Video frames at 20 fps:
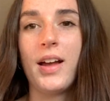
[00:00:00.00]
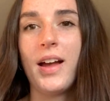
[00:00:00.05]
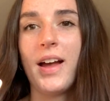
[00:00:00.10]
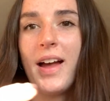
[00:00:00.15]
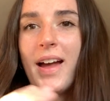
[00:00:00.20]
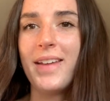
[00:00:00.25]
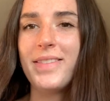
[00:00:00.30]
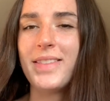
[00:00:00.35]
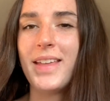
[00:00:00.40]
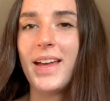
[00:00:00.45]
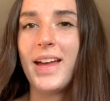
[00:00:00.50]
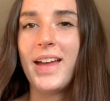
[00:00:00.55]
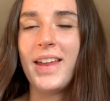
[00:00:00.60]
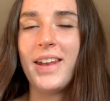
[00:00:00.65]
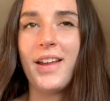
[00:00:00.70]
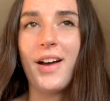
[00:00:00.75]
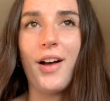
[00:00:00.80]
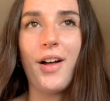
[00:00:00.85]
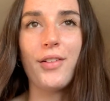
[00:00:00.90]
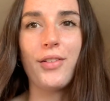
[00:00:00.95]
And
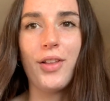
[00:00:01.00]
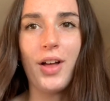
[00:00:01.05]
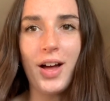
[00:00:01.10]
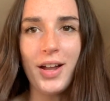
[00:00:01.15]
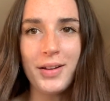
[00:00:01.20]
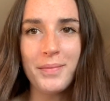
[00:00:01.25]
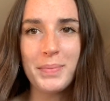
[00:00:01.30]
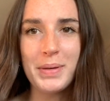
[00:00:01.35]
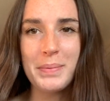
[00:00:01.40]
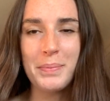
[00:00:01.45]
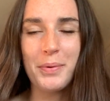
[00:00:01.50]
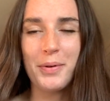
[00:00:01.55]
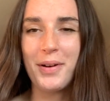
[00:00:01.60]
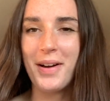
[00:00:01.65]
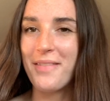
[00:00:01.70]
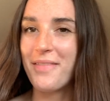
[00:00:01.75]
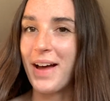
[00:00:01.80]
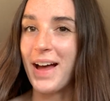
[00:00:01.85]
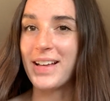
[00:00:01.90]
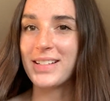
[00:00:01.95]
then a lot of people
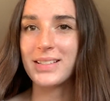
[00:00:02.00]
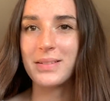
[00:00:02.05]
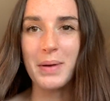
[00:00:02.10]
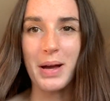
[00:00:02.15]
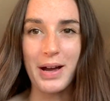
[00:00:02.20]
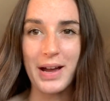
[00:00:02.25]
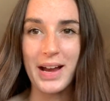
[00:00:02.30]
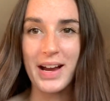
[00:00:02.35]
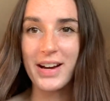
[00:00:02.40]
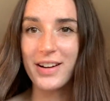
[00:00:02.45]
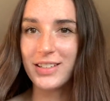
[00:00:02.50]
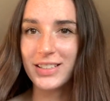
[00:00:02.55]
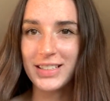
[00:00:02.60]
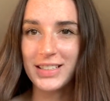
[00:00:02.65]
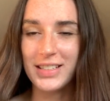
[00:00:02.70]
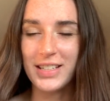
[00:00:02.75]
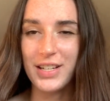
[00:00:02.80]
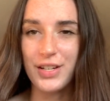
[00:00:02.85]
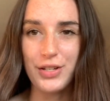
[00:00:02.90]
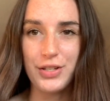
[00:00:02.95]
have asked about air
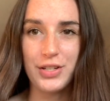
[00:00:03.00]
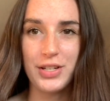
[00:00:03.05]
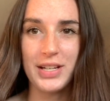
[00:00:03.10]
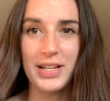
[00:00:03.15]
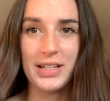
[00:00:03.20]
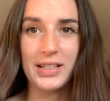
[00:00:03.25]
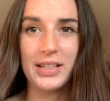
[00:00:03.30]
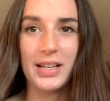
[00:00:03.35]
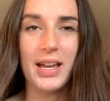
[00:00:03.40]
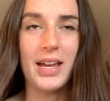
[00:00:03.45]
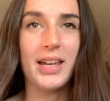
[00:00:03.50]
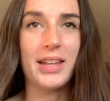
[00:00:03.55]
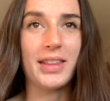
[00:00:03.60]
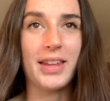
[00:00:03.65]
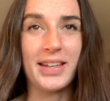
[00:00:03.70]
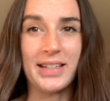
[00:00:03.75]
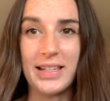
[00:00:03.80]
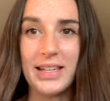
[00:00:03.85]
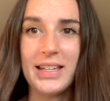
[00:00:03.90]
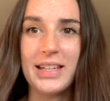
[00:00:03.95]
conditioning and
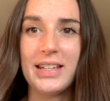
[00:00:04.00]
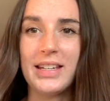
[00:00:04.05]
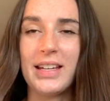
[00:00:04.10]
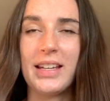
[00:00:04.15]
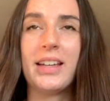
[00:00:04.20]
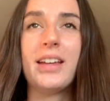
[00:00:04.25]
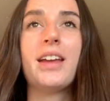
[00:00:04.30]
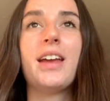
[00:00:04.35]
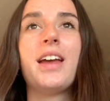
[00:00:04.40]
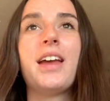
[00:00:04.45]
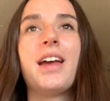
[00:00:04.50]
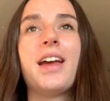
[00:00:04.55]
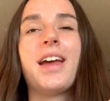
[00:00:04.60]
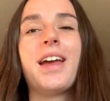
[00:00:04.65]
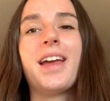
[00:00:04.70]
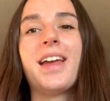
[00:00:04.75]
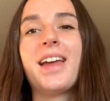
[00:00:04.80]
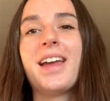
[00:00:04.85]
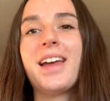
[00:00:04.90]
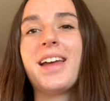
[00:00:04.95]
like heating.
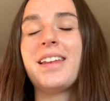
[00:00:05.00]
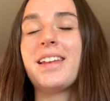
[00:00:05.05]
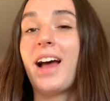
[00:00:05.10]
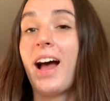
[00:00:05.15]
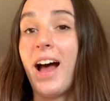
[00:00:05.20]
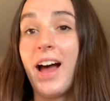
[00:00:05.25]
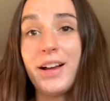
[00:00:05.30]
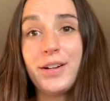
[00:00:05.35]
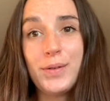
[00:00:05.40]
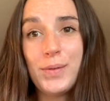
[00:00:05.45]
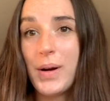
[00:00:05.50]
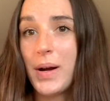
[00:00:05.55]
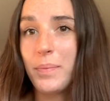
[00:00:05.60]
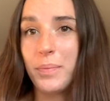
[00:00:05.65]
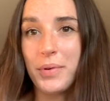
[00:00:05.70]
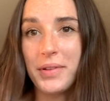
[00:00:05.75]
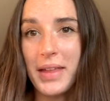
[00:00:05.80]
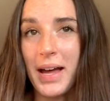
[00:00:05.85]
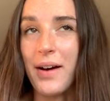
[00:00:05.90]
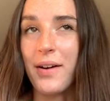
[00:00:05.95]
And I grew up
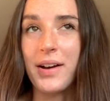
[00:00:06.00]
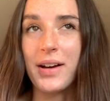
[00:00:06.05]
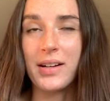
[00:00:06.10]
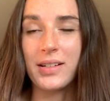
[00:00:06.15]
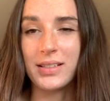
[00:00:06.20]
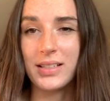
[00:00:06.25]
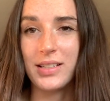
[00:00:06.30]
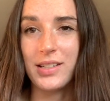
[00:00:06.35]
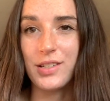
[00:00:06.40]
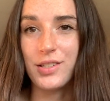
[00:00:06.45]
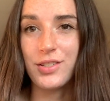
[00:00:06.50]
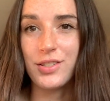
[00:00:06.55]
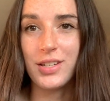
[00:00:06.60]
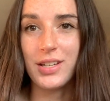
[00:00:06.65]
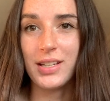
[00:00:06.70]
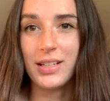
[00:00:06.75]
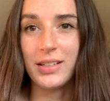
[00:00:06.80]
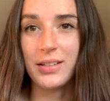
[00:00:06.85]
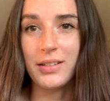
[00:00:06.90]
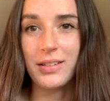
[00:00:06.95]
without air
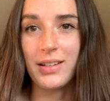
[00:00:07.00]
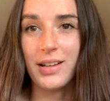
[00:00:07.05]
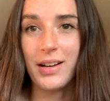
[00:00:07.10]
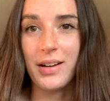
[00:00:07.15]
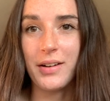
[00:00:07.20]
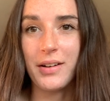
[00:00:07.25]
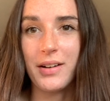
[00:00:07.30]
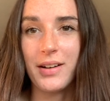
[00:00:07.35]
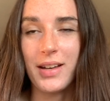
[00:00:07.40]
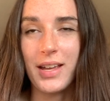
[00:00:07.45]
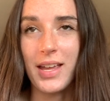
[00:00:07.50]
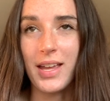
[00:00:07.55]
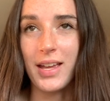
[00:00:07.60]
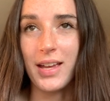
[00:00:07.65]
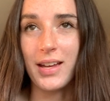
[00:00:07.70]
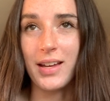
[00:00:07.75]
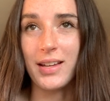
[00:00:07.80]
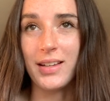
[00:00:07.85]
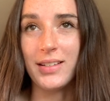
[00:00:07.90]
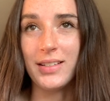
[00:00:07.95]
conditioning,
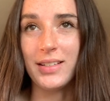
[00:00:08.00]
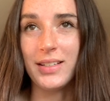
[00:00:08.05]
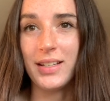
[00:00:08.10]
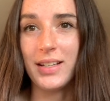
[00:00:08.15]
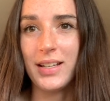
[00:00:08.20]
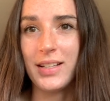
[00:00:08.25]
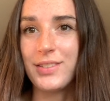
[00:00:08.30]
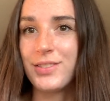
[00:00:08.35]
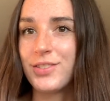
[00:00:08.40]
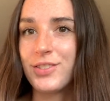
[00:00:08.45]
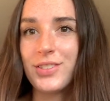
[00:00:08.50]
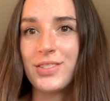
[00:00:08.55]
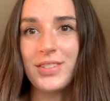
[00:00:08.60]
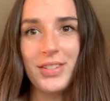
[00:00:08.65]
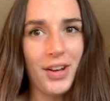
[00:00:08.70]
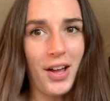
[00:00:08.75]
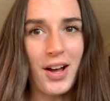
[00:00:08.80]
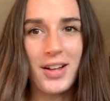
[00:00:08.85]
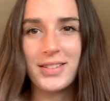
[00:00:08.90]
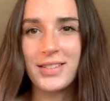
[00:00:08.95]
and it's just
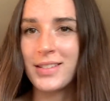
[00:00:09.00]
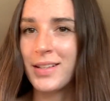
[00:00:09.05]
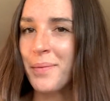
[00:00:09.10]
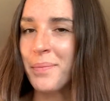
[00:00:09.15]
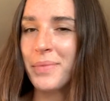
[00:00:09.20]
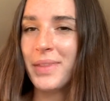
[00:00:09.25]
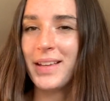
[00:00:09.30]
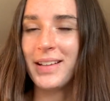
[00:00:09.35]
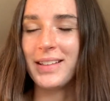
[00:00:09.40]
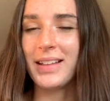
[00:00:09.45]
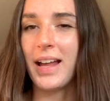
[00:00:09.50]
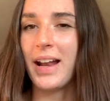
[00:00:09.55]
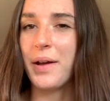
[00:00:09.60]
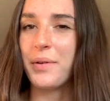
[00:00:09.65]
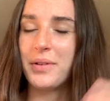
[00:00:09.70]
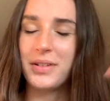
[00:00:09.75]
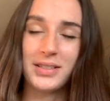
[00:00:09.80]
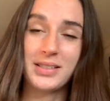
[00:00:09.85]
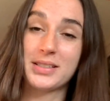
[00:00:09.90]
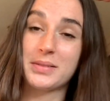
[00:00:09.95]
not something that I
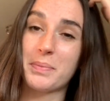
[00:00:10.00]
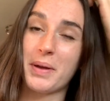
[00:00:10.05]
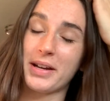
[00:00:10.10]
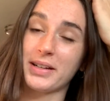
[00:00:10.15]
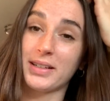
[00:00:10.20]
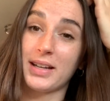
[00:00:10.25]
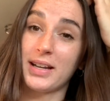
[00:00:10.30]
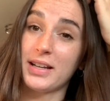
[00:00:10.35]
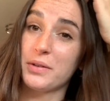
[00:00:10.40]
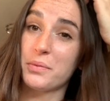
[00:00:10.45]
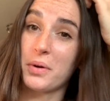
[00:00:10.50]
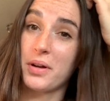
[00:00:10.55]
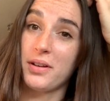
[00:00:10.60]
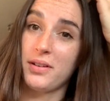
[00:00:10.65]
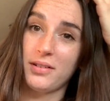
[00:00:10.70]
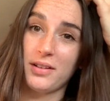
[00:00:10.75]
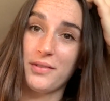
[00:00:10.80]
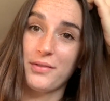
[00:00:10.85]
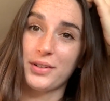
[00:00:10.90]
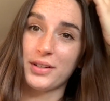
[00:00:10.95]
would expect anyone
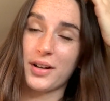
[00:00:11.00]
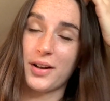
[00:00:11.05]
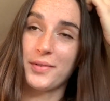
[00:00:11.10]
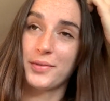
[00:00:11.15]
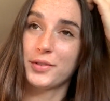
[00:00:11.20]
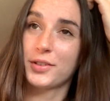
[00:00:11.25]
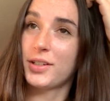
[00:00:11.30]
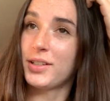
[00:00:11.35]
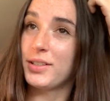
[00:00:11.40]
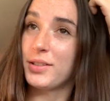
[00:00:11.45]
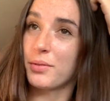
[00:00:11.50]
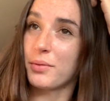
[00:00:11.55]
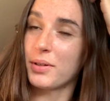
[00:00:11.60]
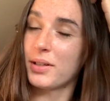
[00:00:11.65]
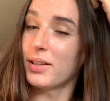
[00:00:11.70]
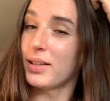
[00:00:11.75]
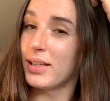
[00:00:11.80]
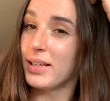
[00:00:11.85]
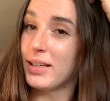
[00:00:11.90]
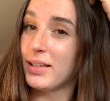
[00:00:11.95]
living off grid to
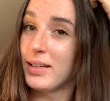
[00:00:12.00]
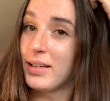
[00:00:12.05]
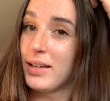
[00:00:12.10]
really